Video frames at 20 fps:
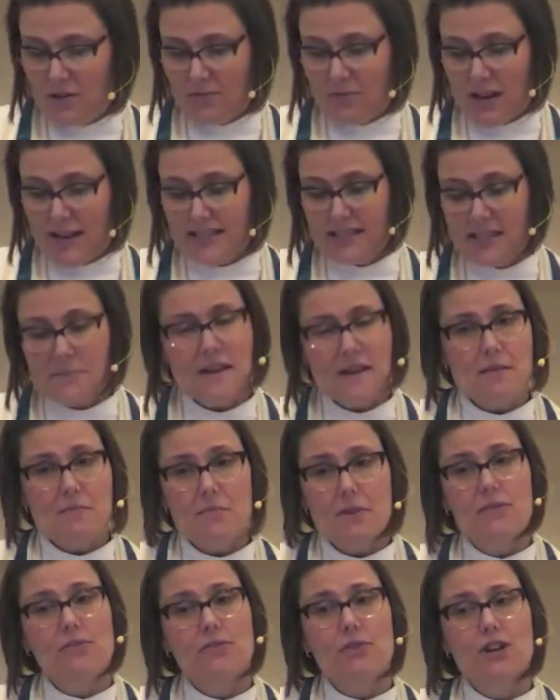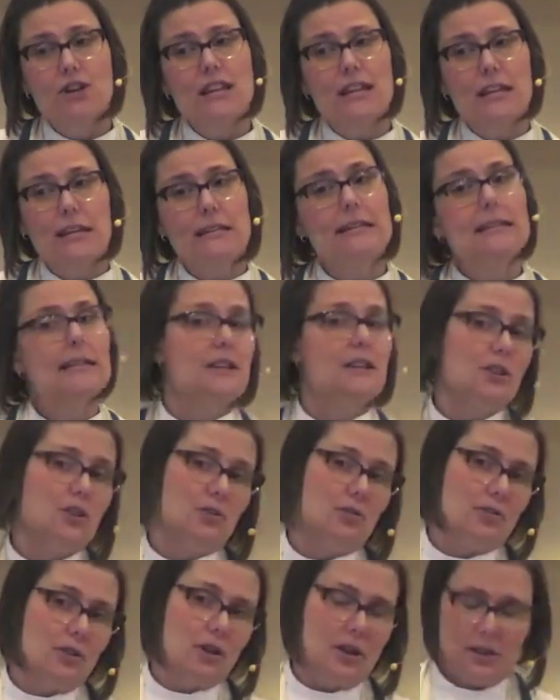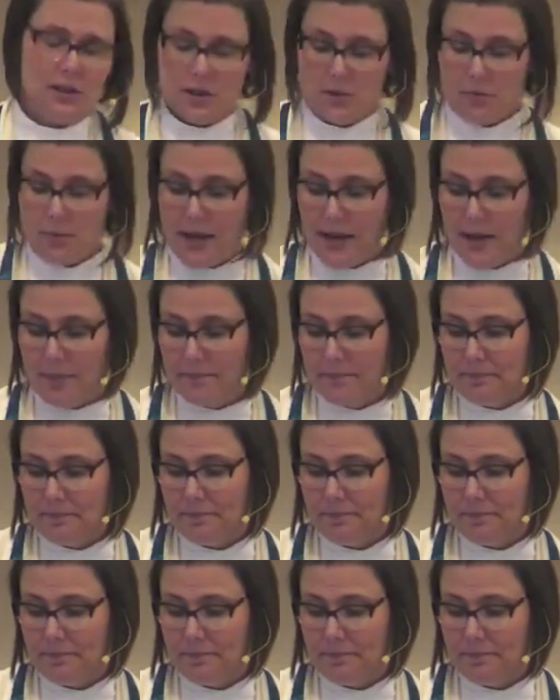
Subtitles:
rest a bit before they continue on their way.